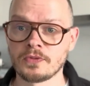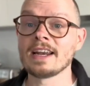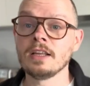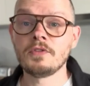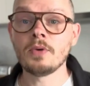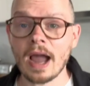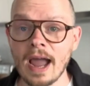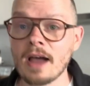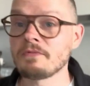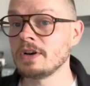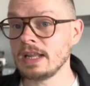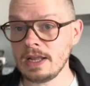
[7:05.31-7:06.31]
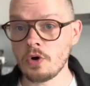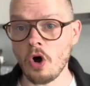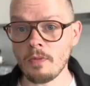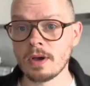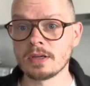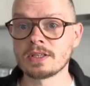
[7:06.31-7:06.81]
And if you have an
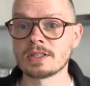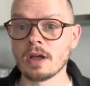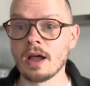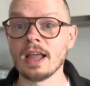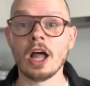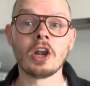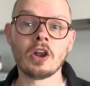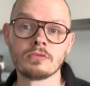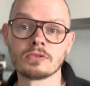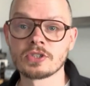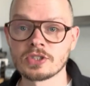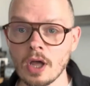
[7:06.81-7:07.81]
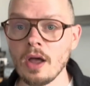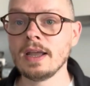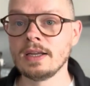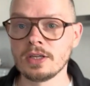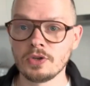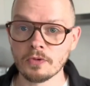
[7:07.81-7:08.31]
e-commerce site
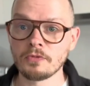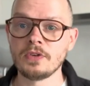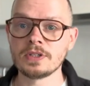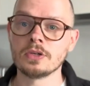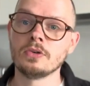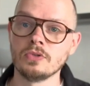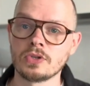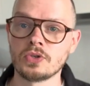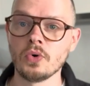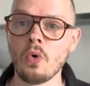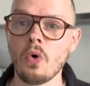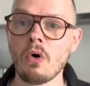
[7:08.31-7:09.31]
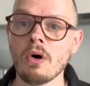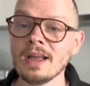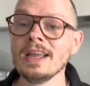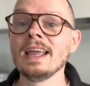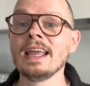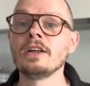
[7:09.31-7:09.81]
alongside your physical store,
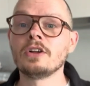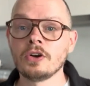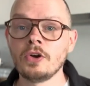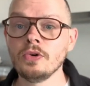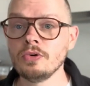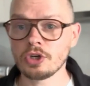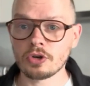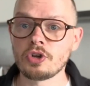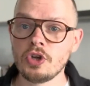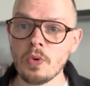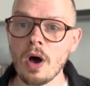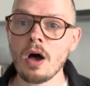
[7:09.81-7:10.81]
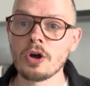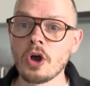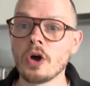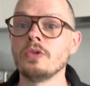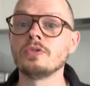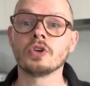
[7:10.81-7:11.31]
include QR
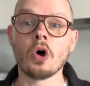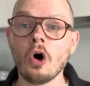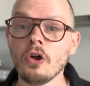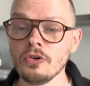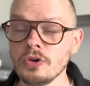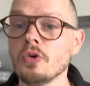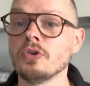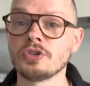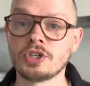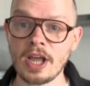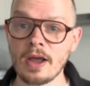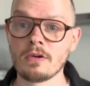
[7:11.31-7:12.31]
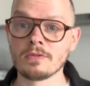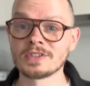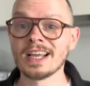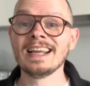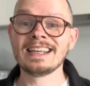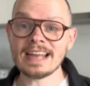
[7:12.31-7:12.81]
codes on your shelves
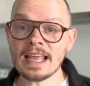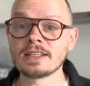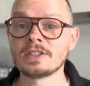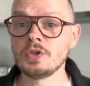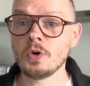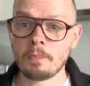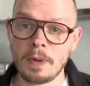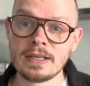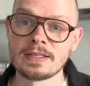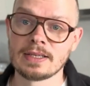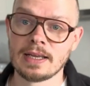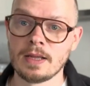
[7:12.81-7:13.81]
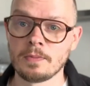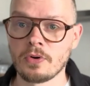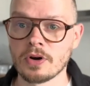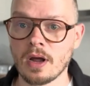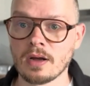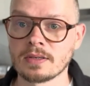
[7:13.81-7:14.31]
next to your best-selling
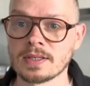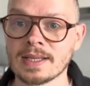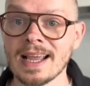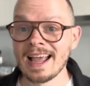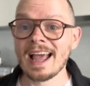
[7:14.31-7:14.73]
products.